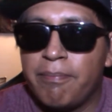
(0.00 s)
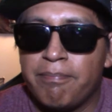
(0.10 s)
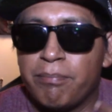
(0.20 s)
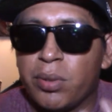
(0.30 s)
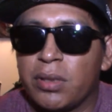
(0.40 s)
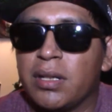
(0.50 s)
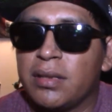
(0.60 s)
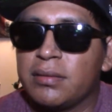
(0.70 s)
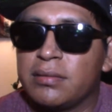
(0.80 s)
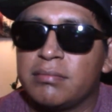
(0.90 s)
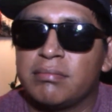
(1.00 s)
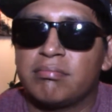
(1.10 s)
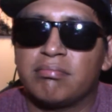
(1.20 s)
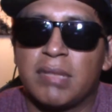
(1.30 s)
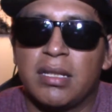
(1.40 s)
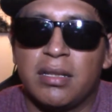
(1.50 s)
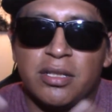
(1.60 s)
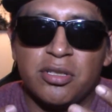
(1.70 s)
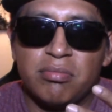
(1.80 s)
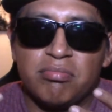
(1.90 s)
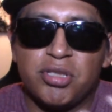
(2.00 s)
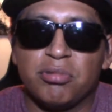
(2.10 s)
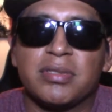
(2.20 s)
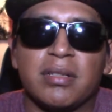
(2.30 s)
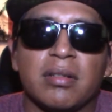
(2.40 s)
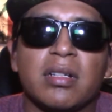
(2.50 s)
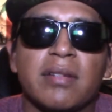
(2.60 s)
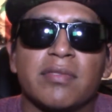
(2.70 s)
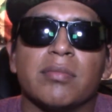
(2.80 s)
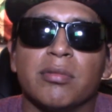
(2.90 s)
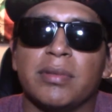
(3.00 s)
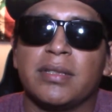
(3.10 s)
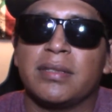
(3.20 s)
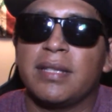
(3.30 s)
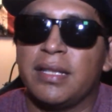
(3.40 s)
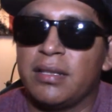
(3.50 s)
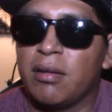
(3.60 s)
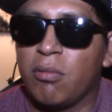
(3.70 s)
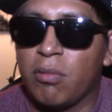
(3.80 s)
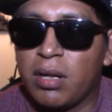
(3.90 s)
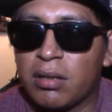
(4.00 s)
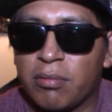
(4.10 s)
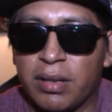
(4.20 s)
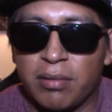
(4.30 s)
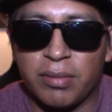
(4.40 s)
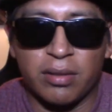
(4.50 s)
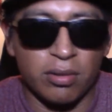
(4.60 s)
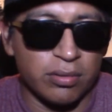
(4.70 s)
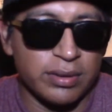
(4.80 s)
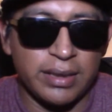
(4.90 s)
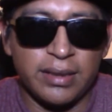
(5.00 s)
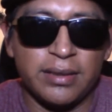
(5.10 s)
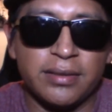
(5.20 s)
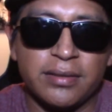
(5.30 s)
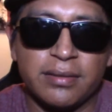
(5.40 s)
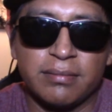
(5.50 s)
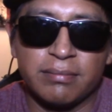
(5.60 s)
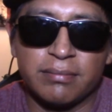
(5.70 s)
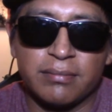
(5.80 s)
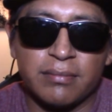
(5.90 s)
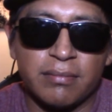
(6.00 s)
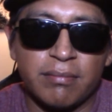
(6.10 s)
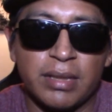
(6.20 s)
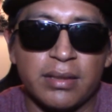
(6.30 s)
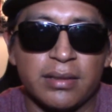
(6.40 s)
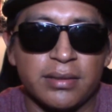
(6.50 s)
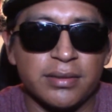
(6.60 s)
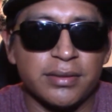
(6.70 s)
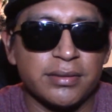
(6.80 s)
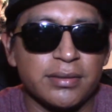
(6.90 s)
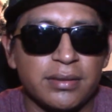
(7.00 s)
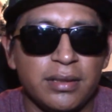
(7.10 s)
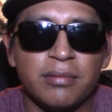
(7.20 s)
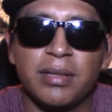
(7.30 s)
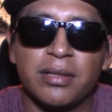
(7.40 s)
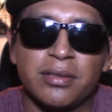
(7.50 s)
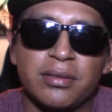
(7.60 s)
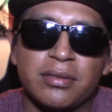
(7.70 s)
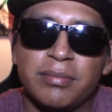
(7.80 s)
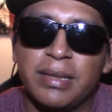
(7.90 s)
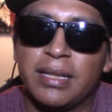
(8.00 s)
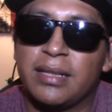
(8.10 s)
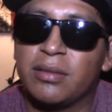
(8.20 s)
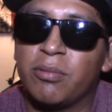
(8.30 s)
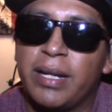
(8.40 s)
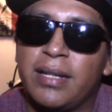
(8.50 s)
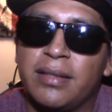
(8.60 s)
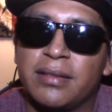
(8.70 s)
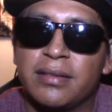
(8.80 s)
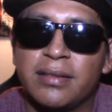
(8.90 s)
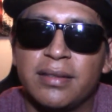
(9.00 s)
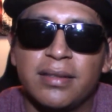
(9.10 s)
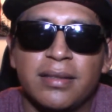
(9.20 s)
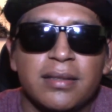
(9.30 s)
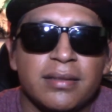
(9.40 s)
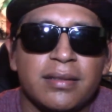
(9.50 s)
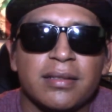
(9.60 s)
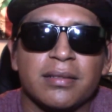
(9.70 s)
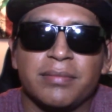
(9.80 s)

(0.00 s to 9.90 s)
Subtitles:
put on shoes that you're comfortable with, that you can walk around with all day, because you don't want your shoes to be getting in the way, you know. You know,